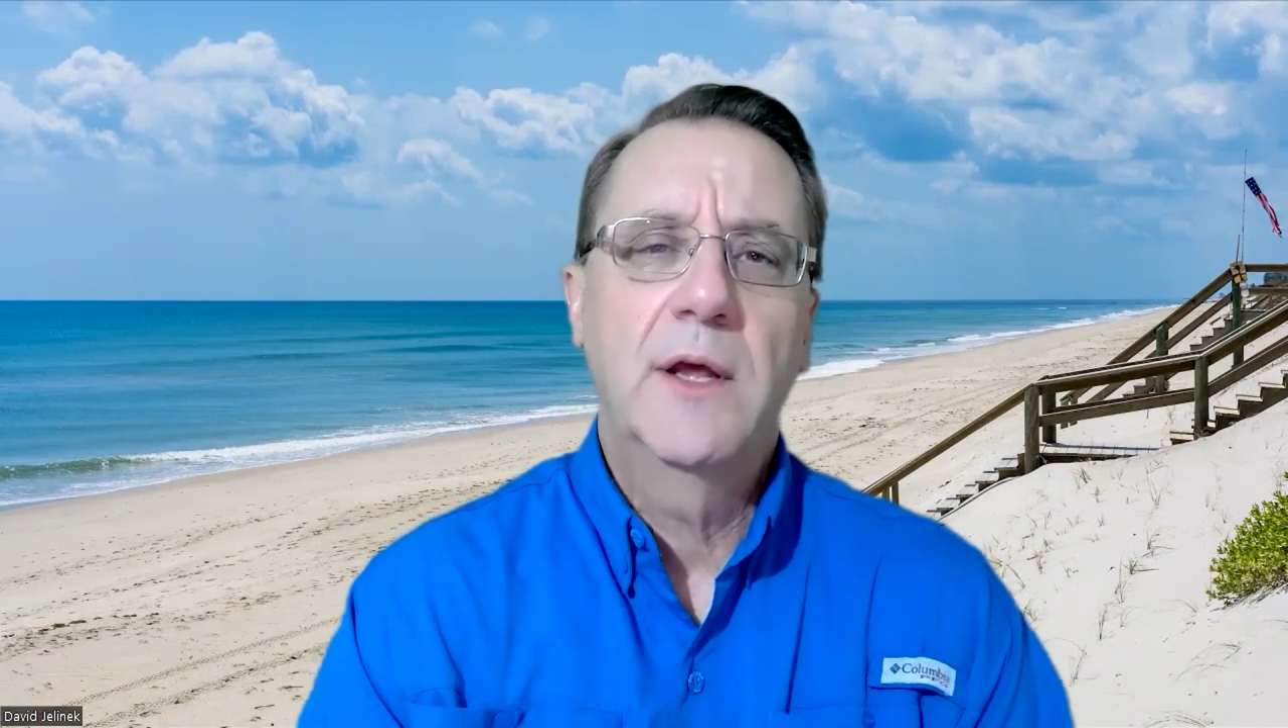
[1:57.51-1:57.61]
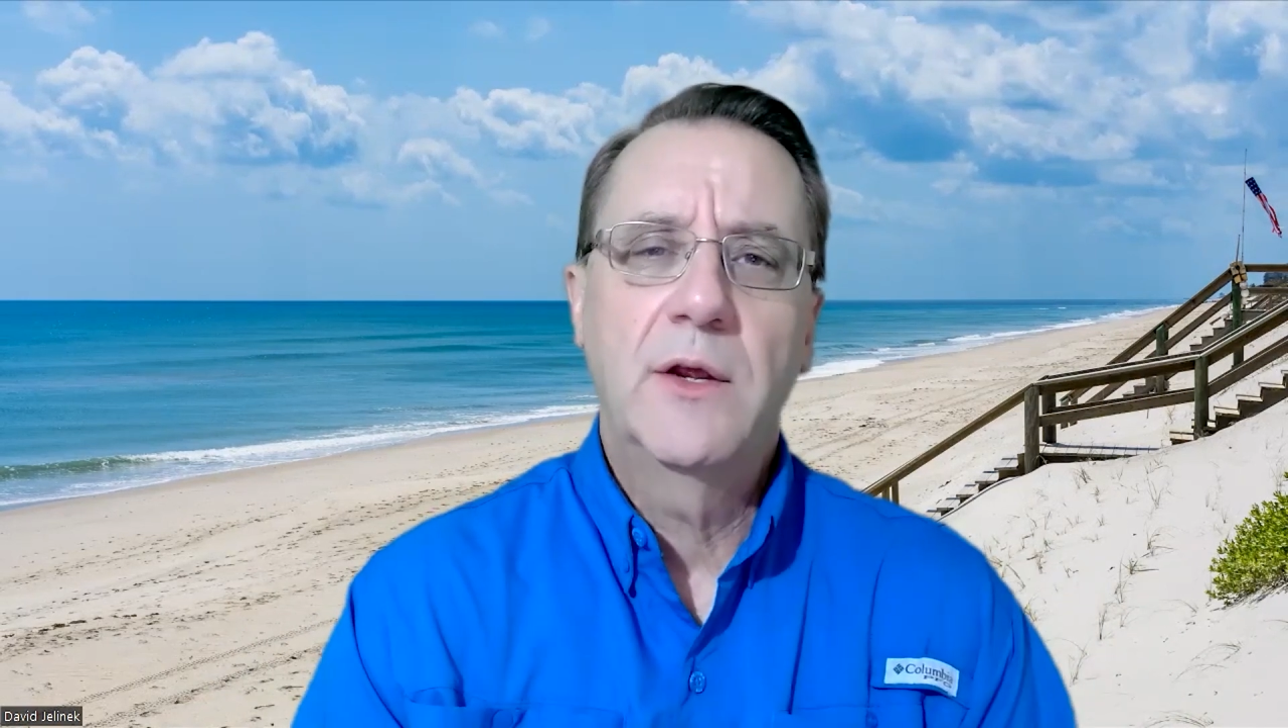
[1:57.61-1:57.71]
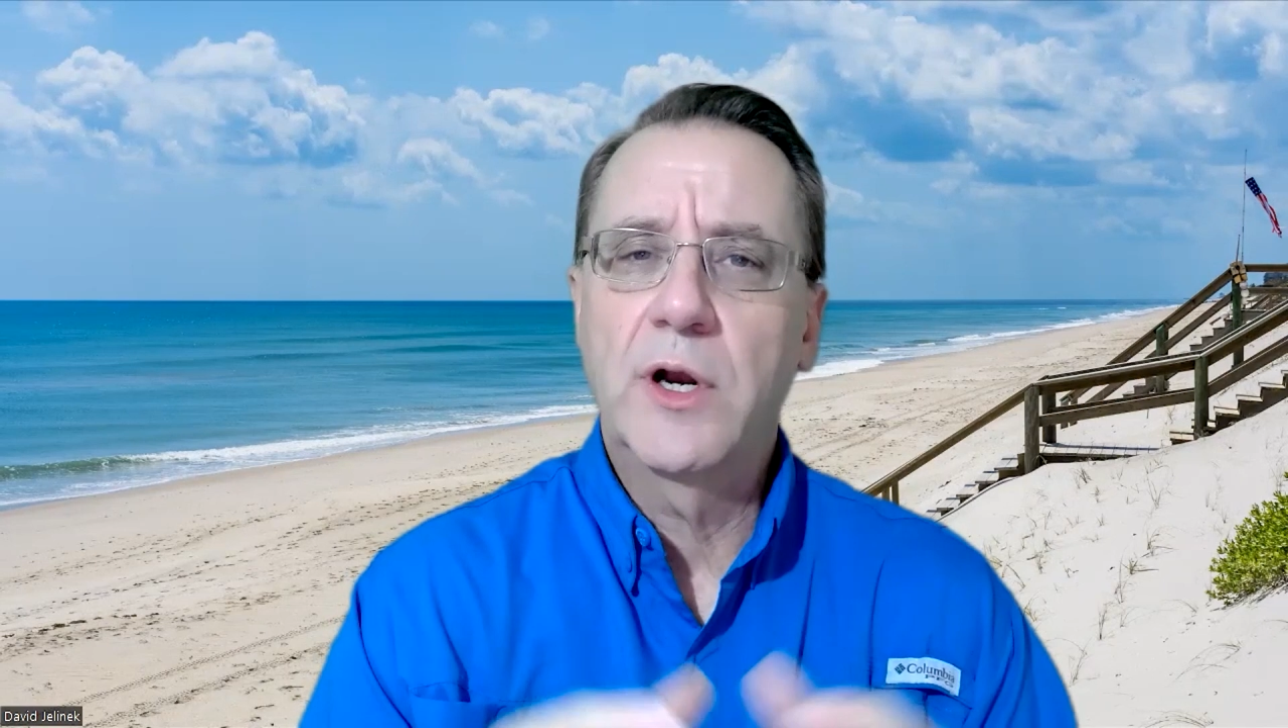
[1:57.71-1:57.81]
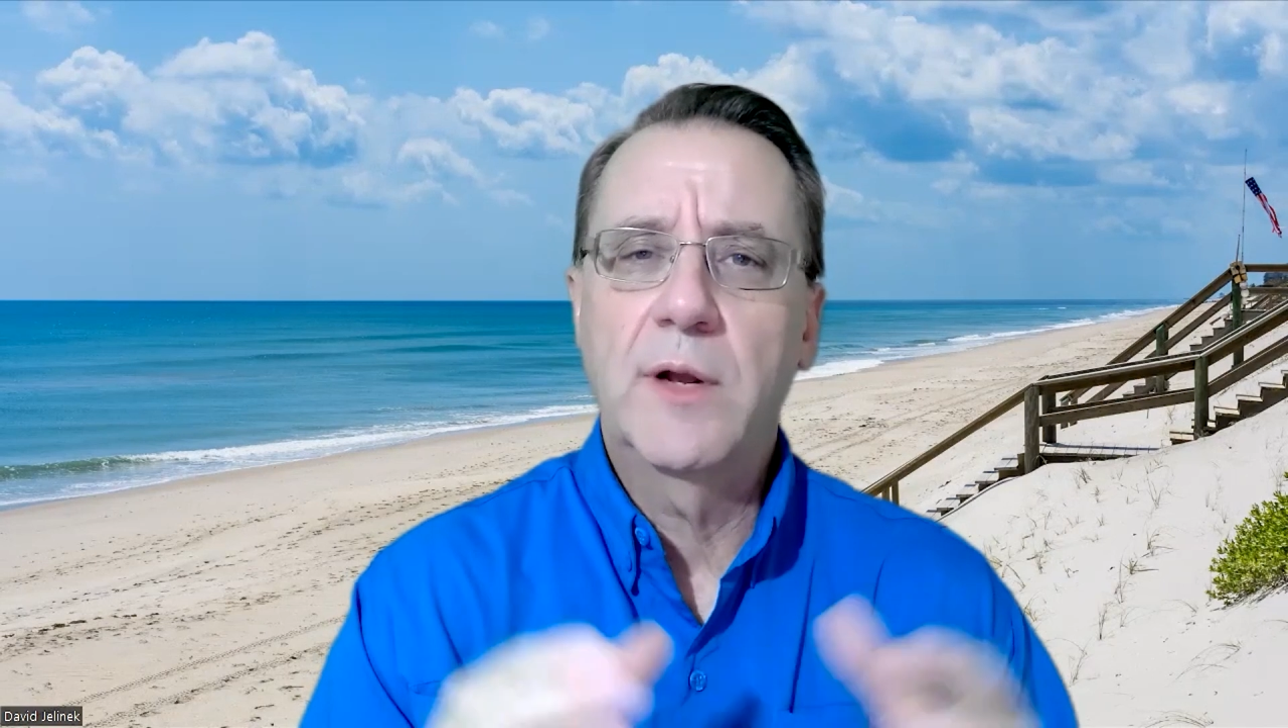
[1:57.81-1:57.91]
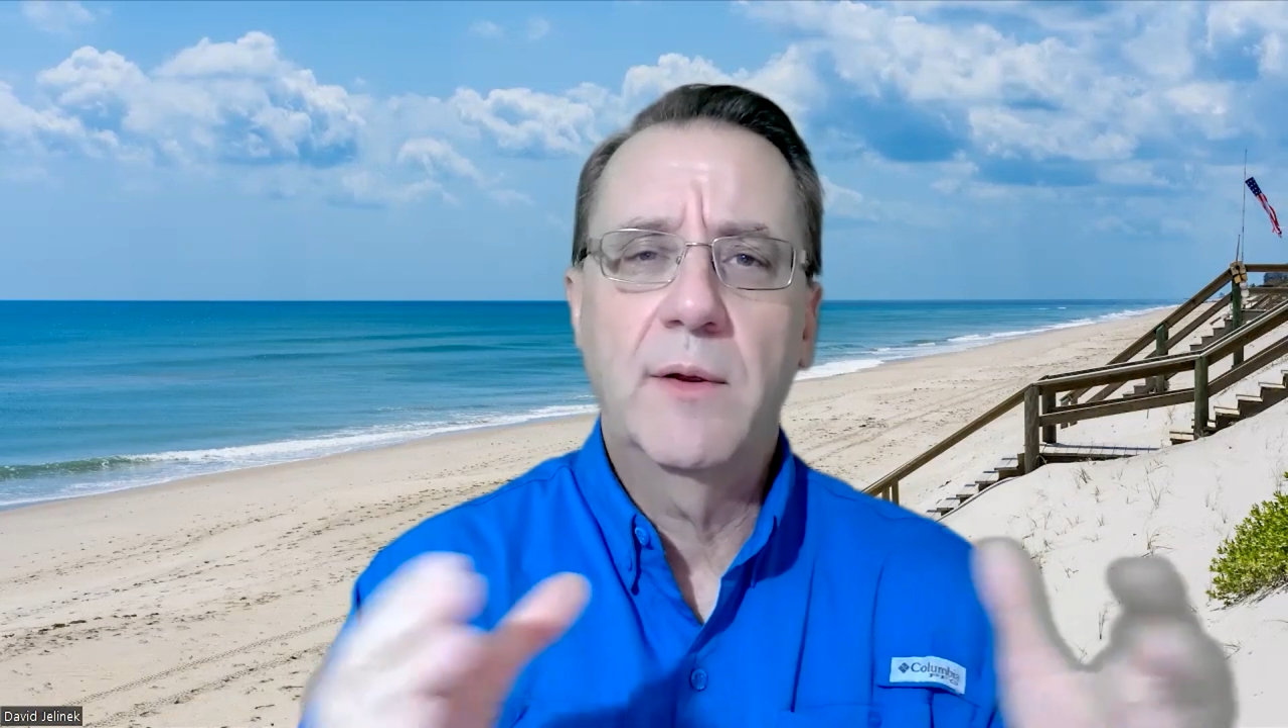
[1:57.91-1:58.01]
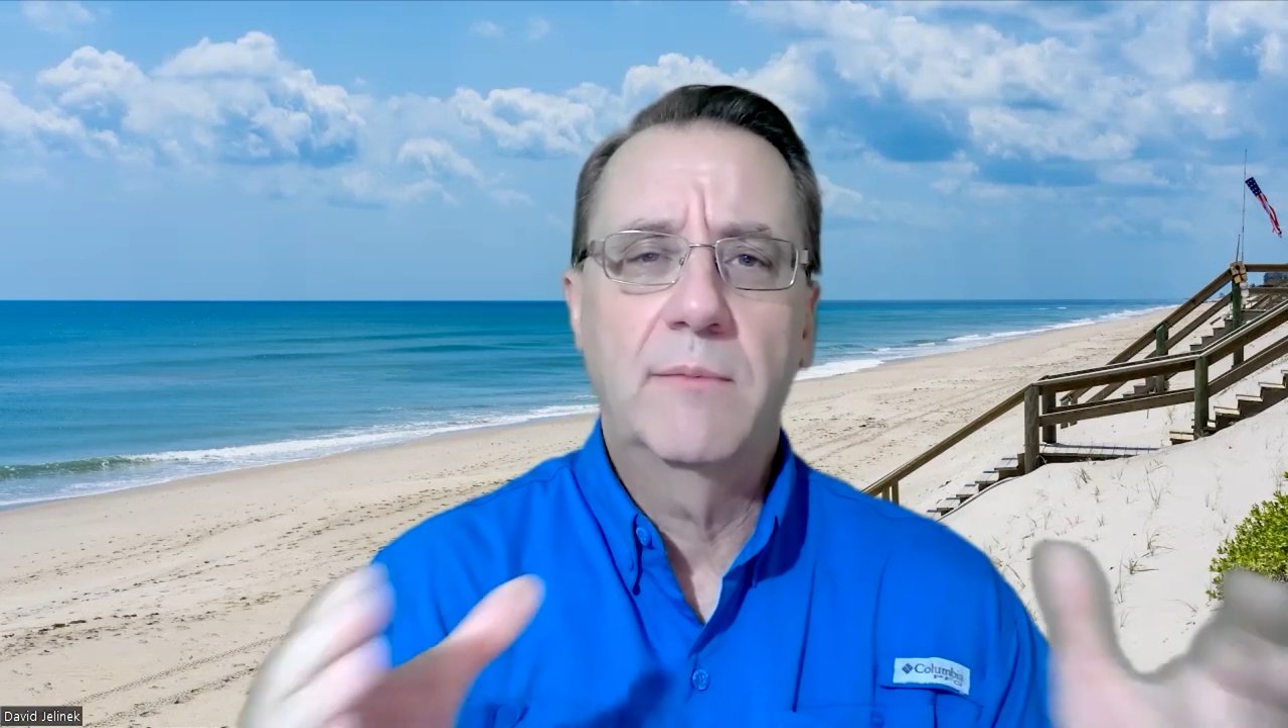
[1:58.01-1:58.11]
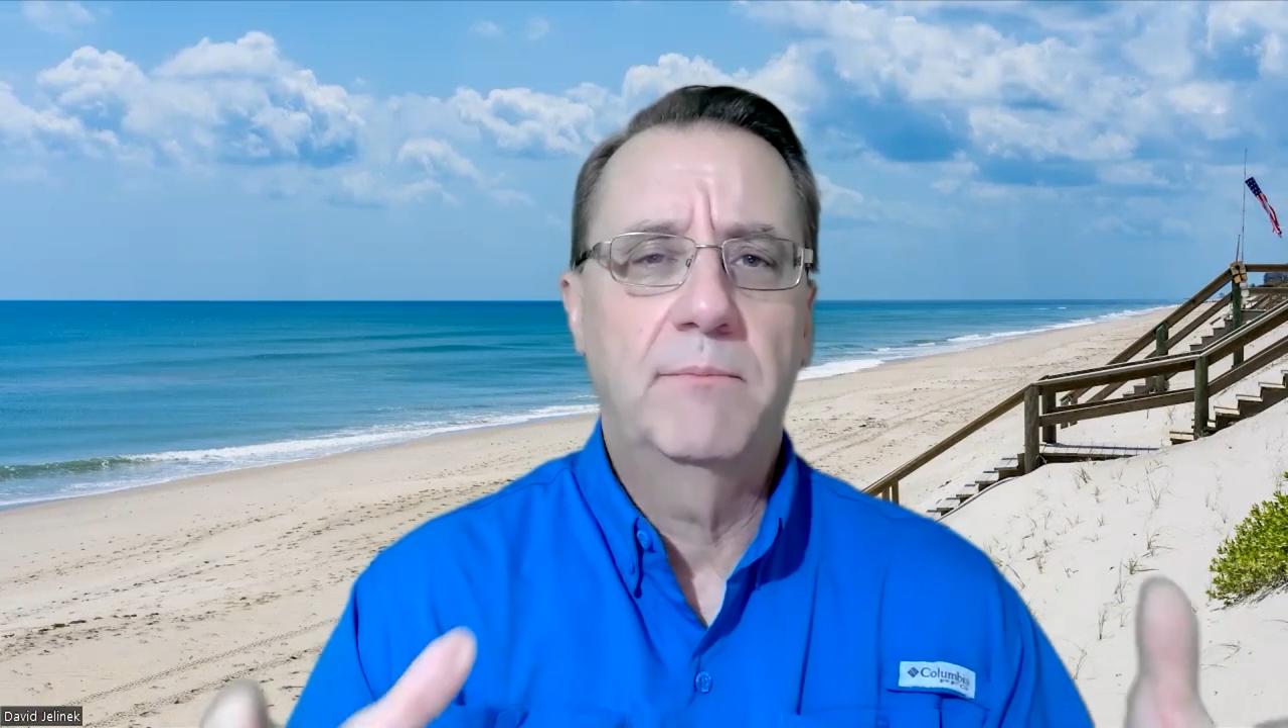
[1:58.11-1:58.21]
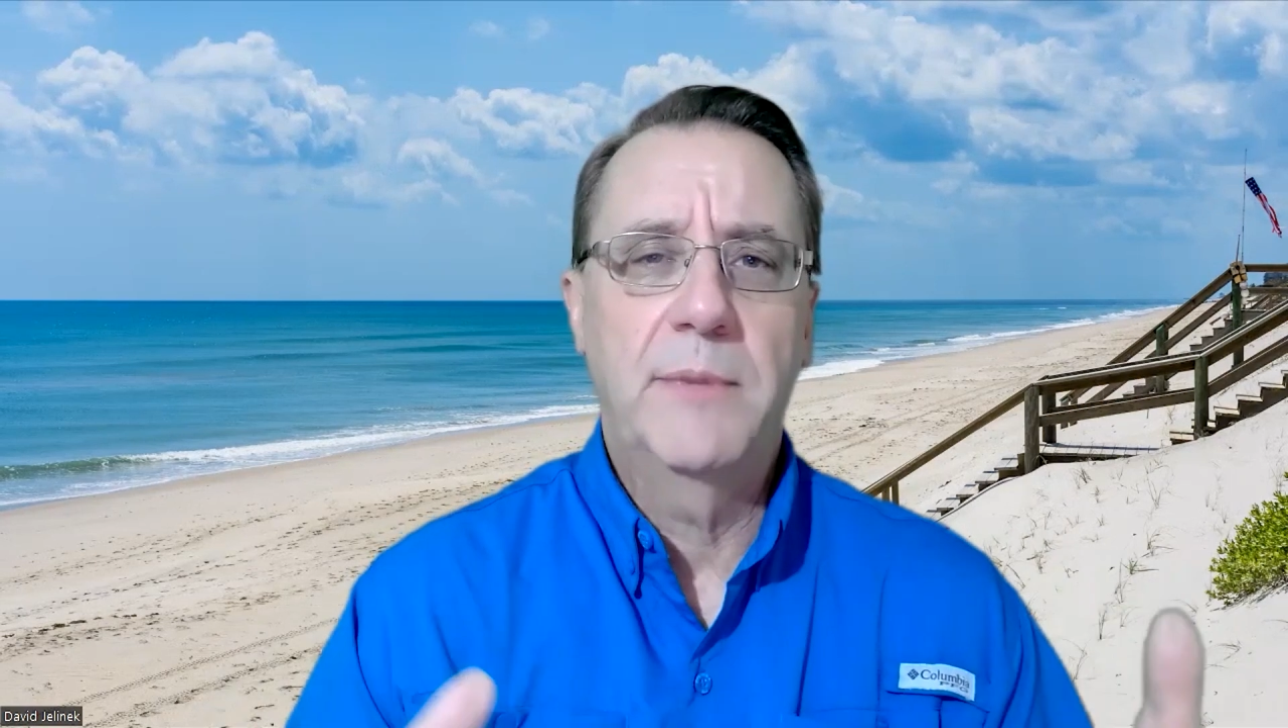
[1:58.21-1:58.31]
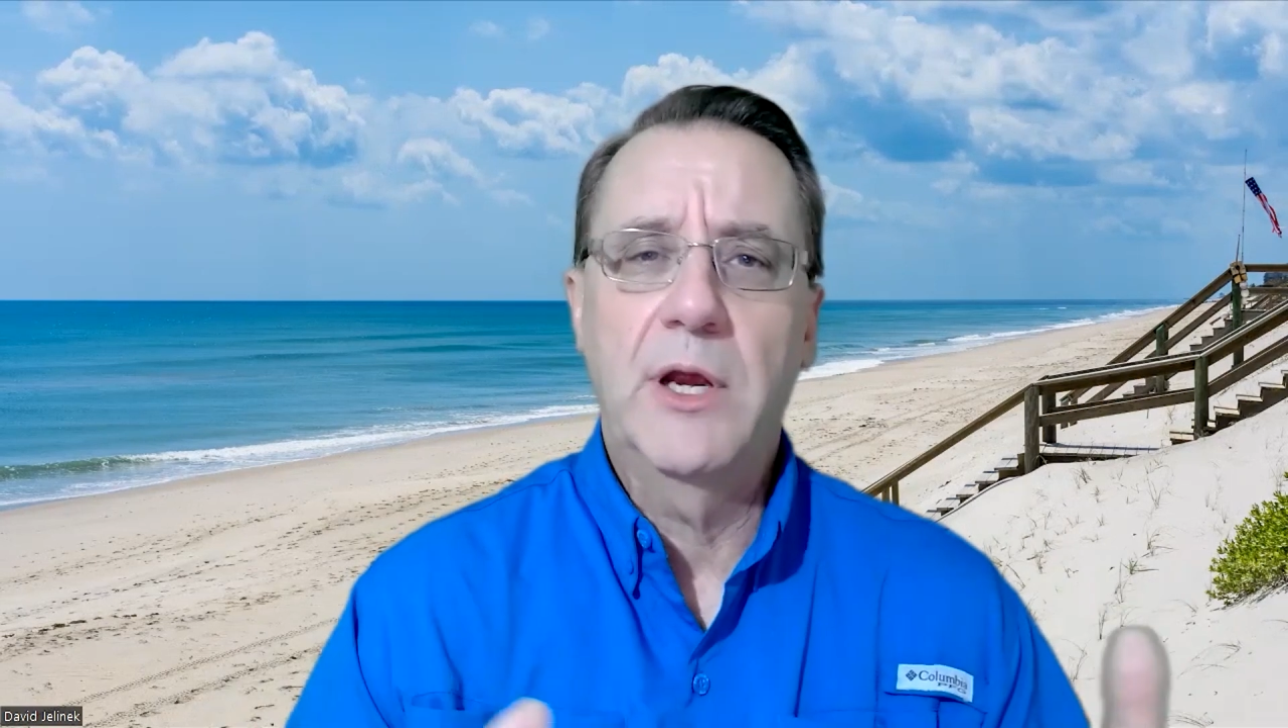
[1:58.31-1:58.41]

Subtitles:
you're going to